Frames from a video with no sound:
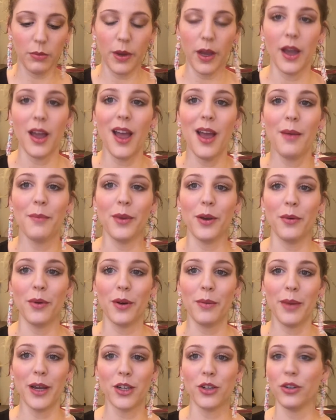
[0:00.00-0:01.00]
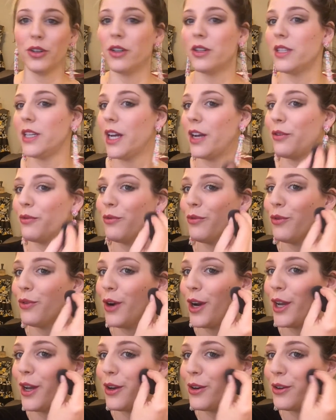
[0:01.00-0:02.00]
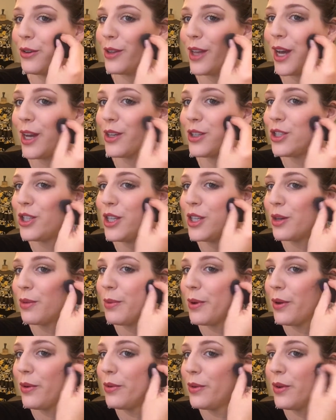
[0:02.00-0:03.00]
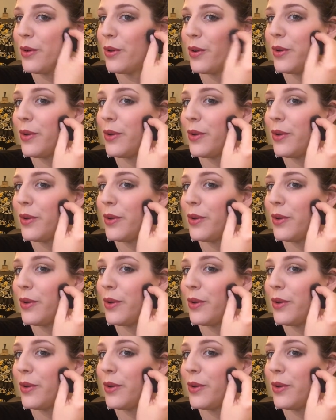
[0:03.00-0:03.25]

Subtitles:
bit, but you want to make sure you're staying right under that cheekbone.